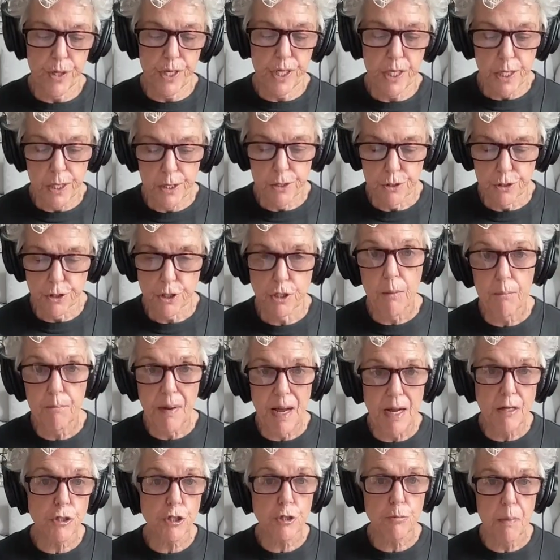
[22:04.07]
years to
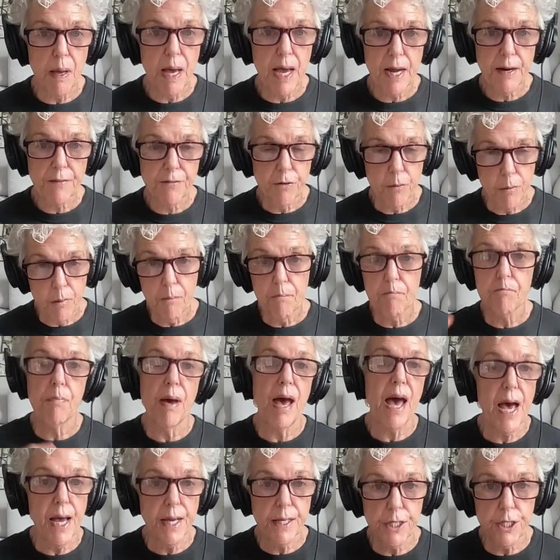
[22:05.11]
bounce back from a
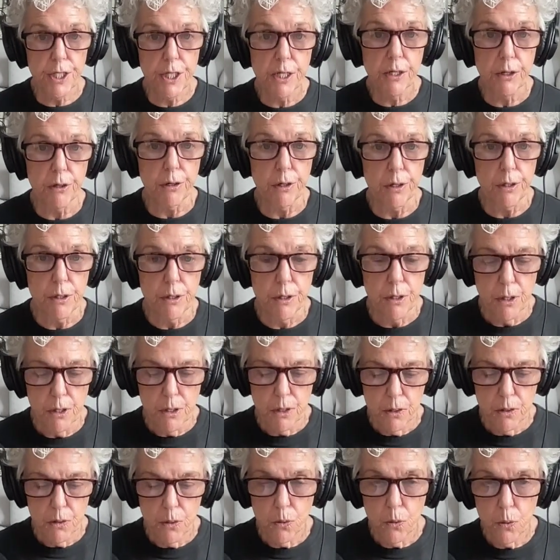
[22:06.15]
bad year,
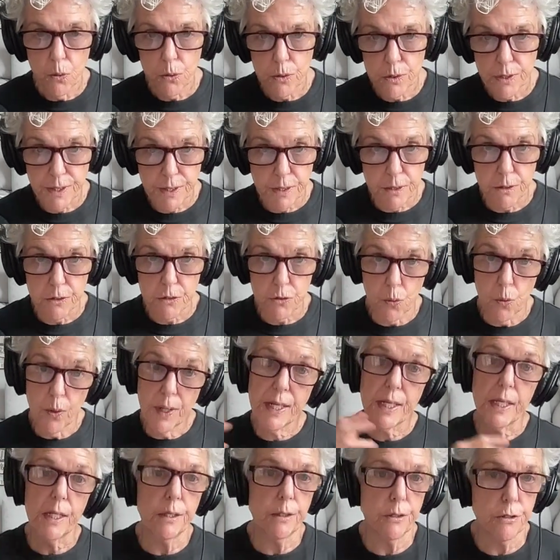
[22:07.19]
or
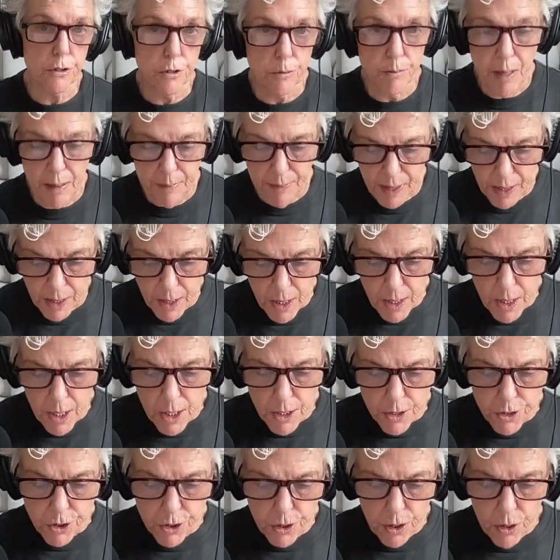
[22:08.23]
20 years maybe.
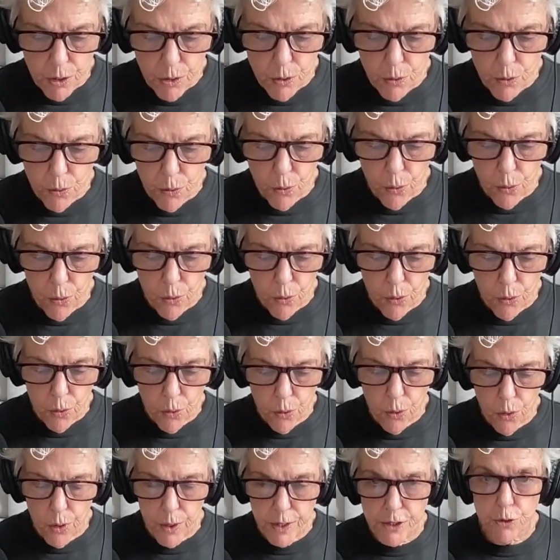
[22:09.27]
So
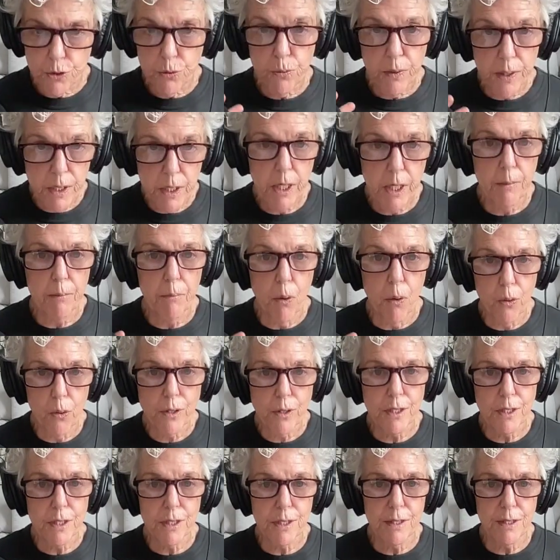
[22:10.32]
it's really
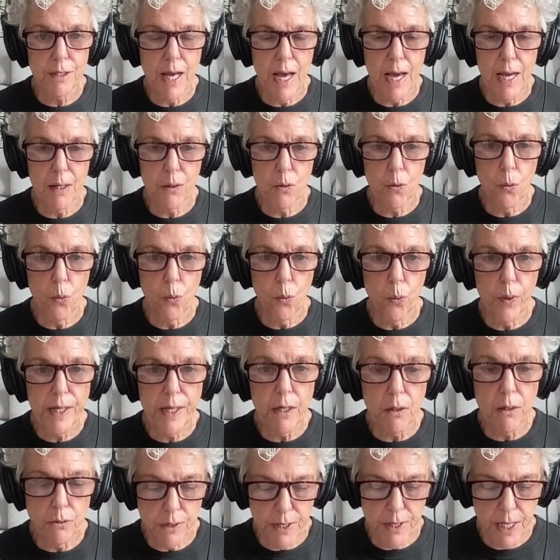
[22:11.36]
important that we
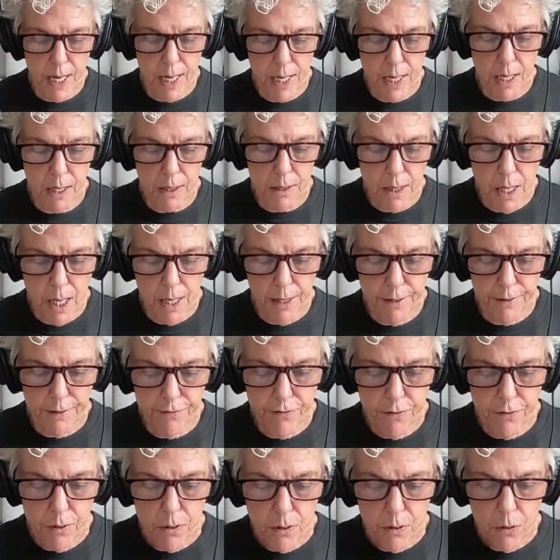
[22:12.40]
don't take a lot
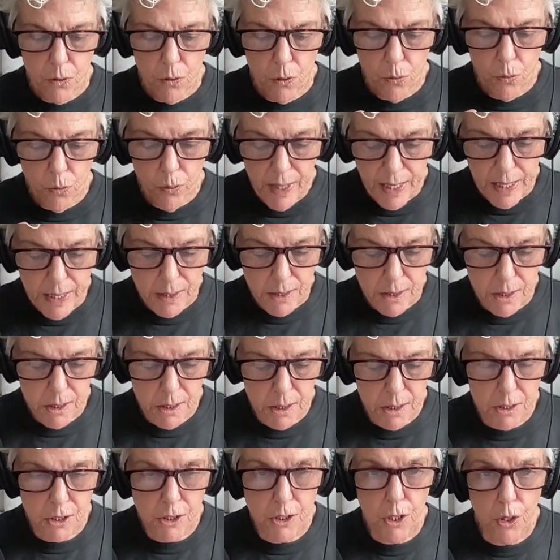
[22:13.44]
of
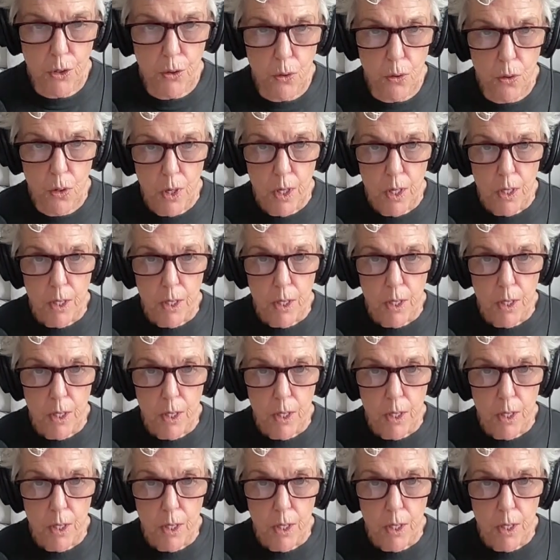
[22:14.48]
risk. So